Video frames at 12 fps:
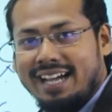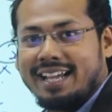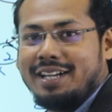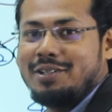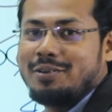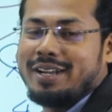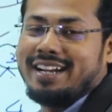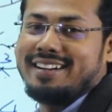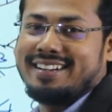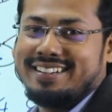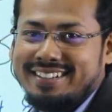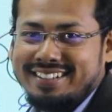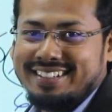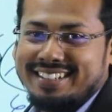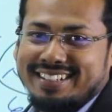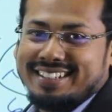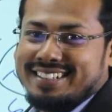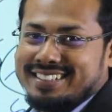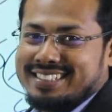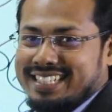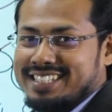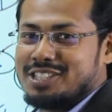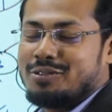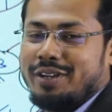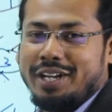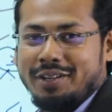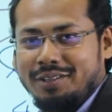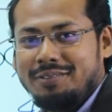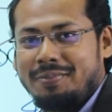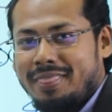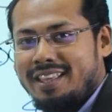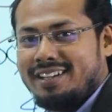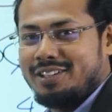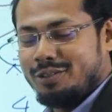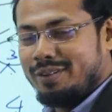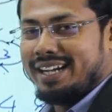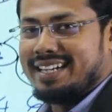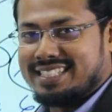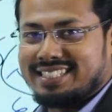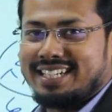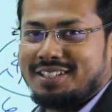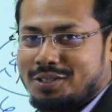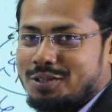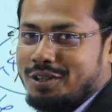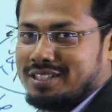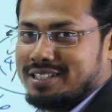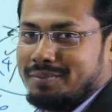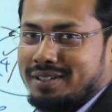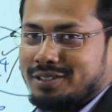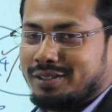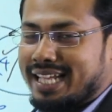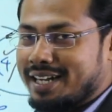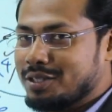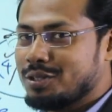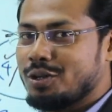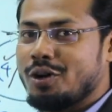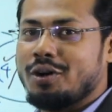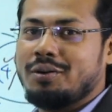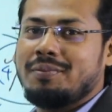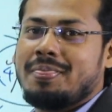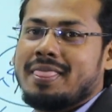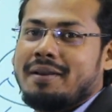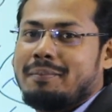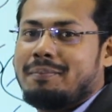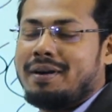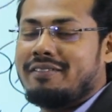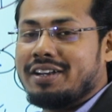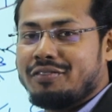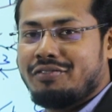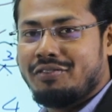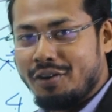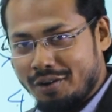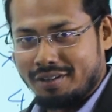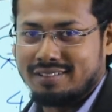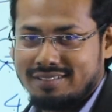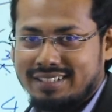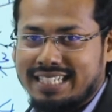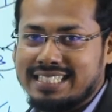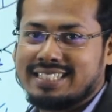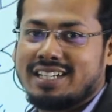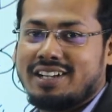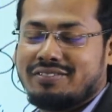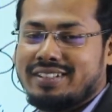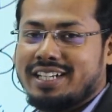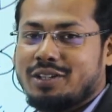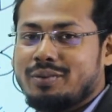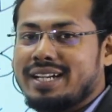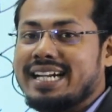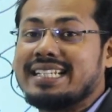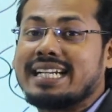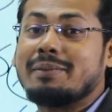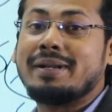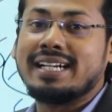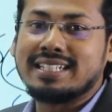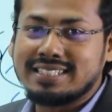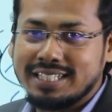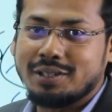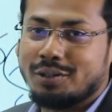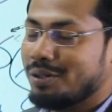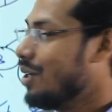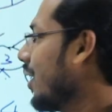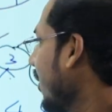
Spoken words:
again you can see this video, you will understand this concept. So, there is no power 4, instead of that you will get the remainder 0,